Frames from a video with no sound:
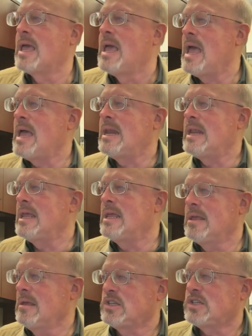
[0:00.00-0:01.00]
And
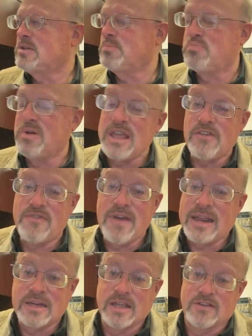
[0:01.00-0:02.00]
it's pretty
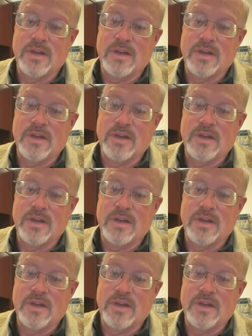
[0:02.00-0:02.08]
effective.